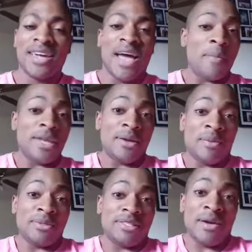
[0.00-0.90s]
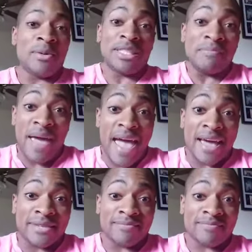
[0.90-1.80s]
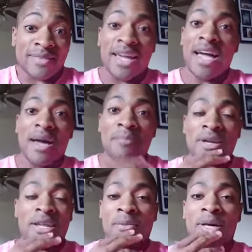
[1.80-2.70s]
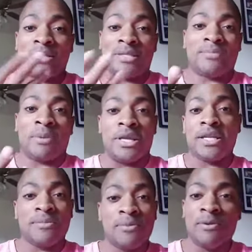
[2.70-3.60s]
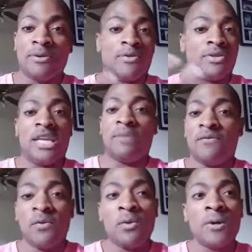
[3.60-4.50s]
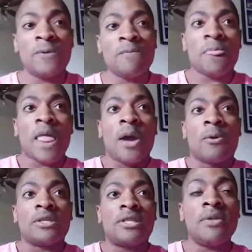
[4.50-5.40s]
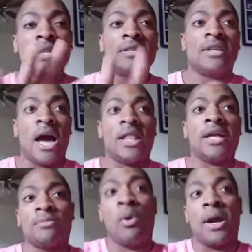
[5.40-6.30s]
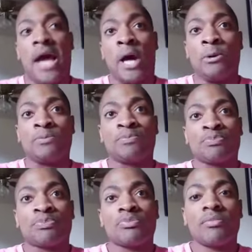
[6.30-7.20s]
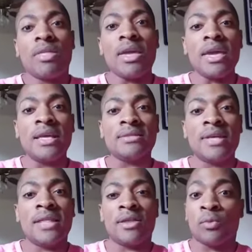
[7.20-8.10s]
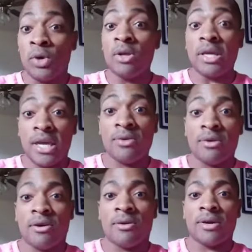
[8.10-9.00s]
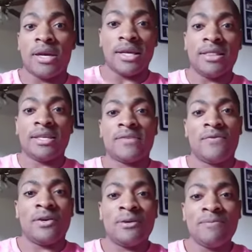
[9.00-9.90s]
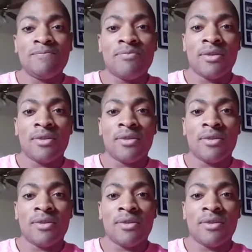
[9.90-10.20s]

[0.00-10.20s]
I mean, it wasn't bad, but it's predictable. You've seen it before. Some of the things that I like to point out is that the real hero in this film